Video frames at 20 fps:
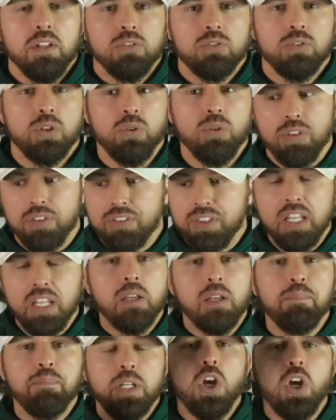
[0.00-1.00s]
to
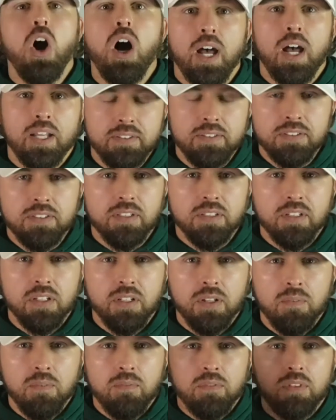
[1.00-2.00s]
think beyond
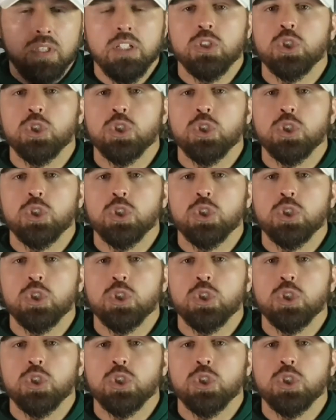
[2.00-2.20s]
the